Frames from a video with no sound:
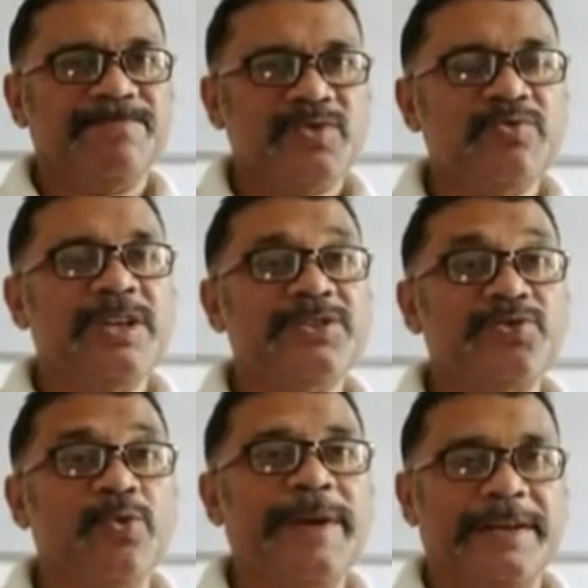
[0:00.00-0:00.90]
through the
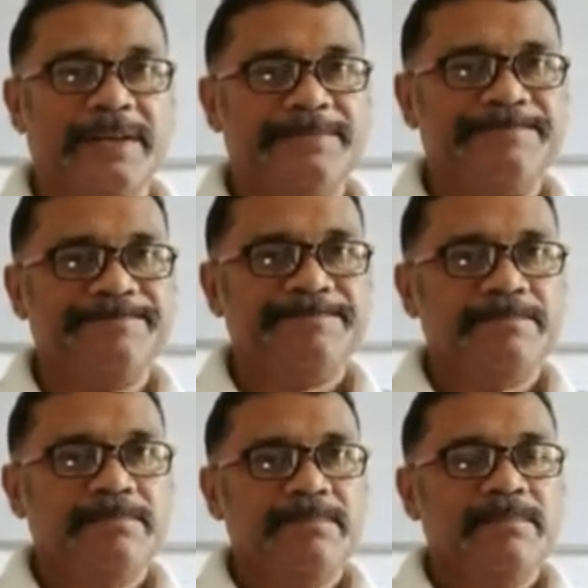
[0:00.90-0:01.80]
stomata.
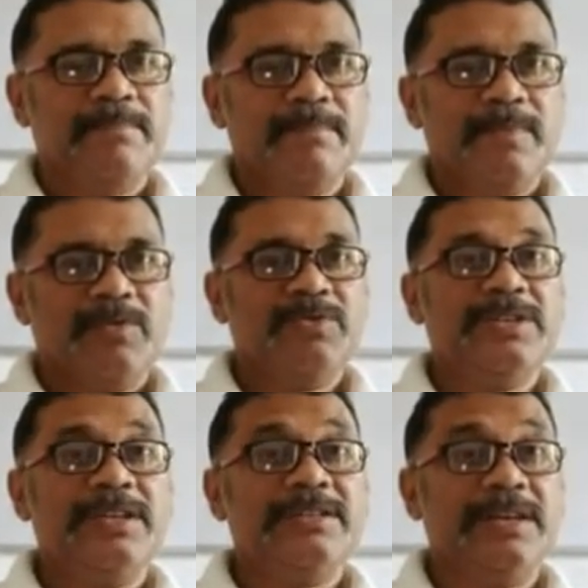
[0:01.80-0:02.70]

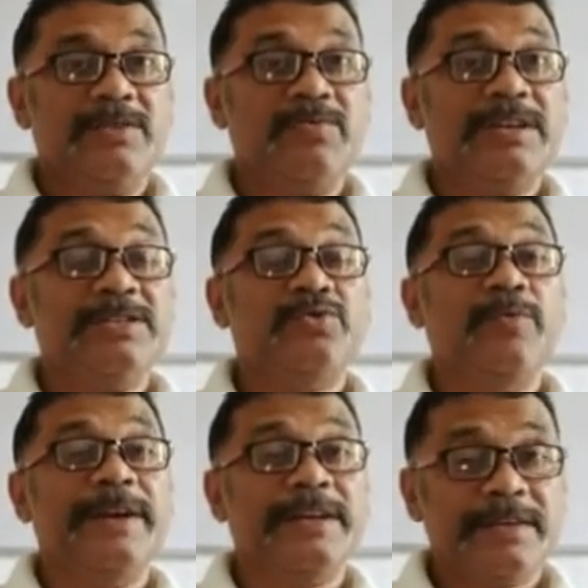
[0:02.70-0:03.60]
Question is that what is
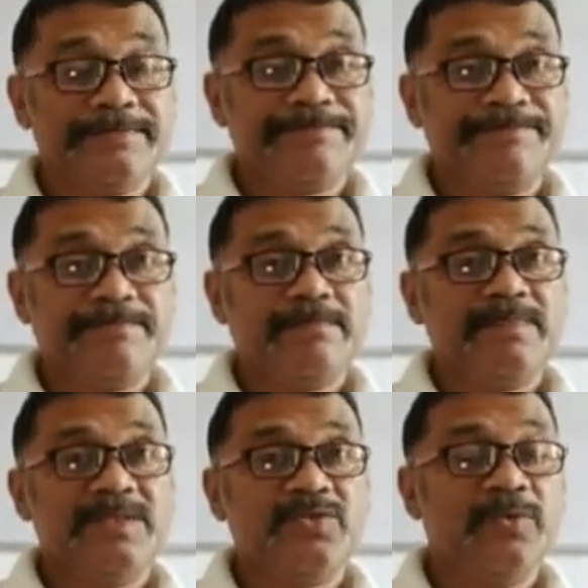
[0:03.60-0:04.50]
stomata?
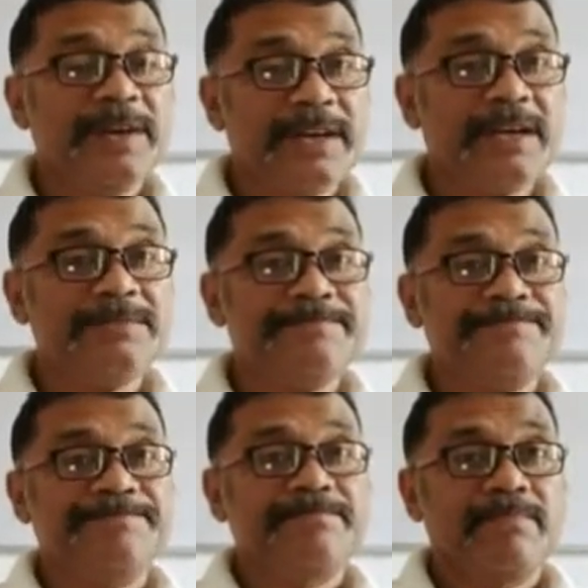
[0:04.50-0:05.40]
Stomata,
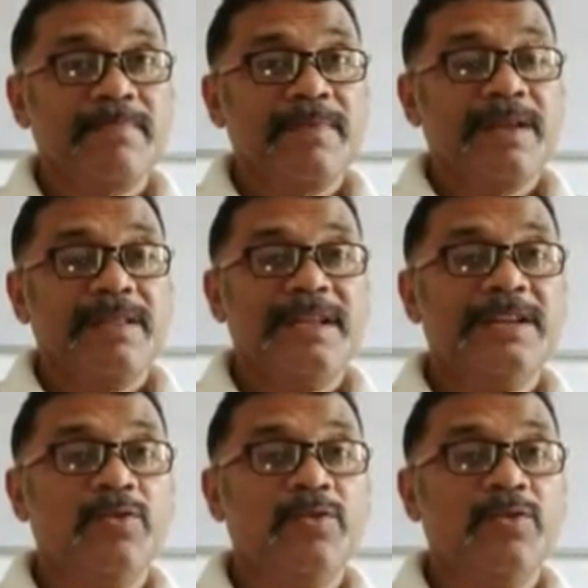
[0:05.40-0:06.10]
they are the